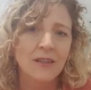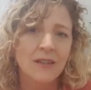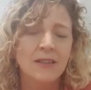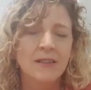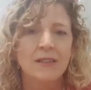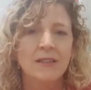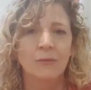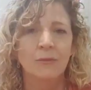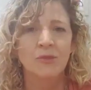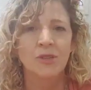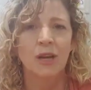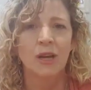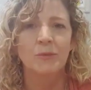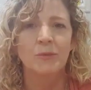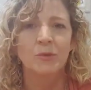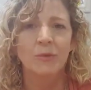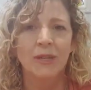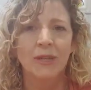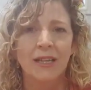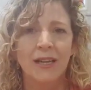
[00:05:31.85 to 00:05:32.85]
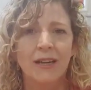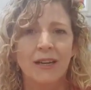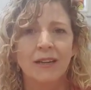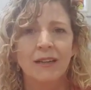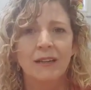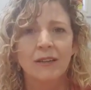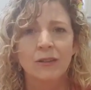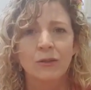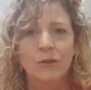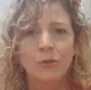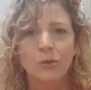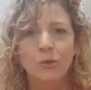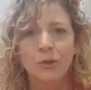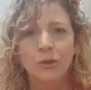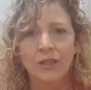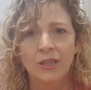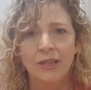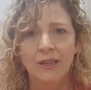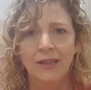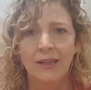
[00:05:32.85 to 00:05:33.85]
Sometimes we can't look
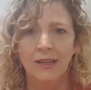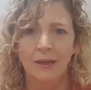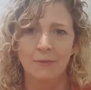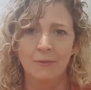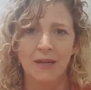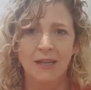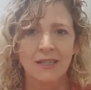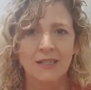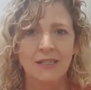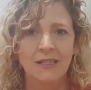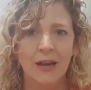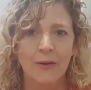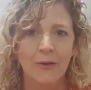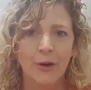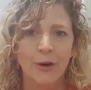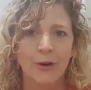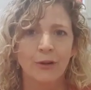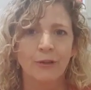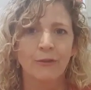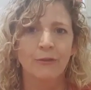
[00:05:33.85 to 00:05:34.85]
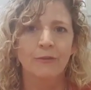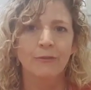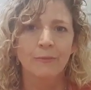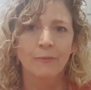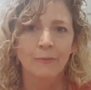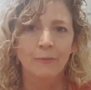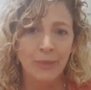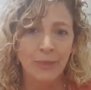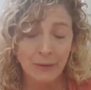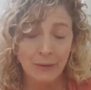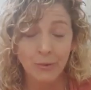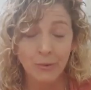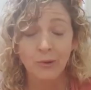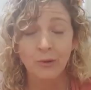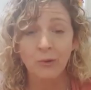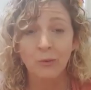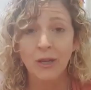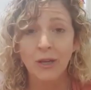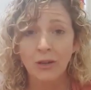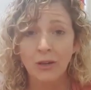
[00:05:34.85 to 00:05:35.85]
in amongst our own people
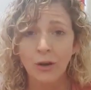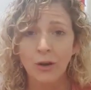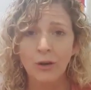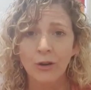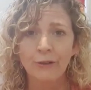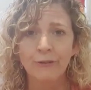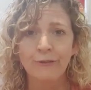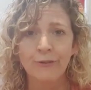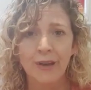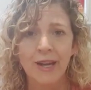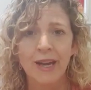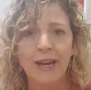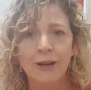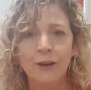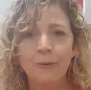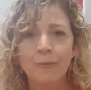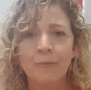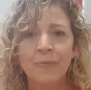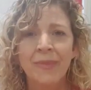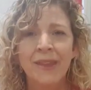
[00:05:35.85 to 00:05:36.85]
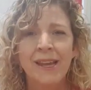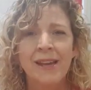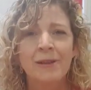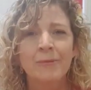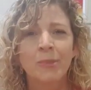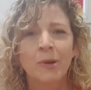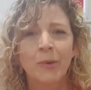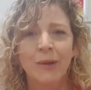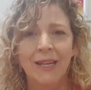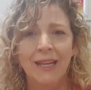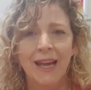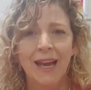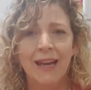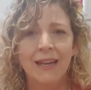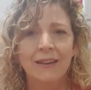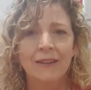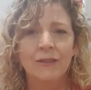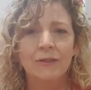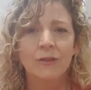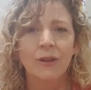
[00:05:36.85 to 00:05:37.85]
that we know for help, but we
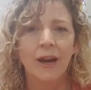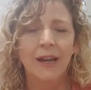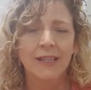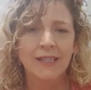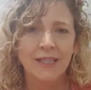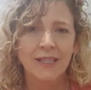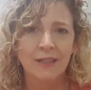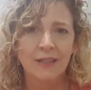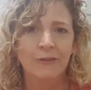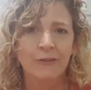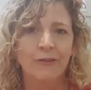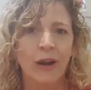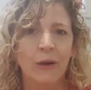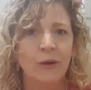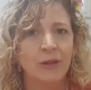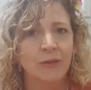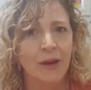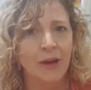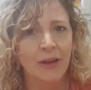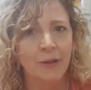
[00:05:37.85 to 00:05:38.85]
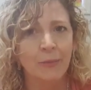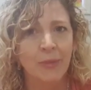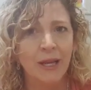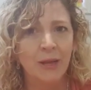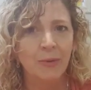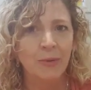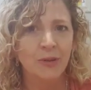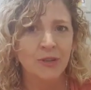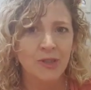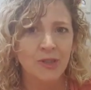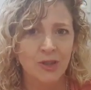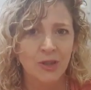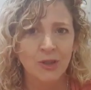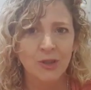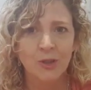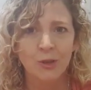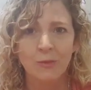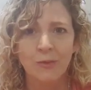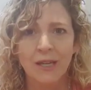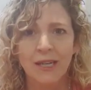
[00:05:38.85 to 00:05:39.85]
can identify with other people on
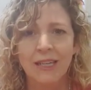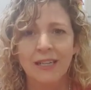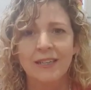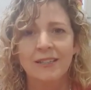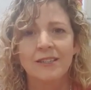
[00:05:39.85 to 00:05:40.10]
social media.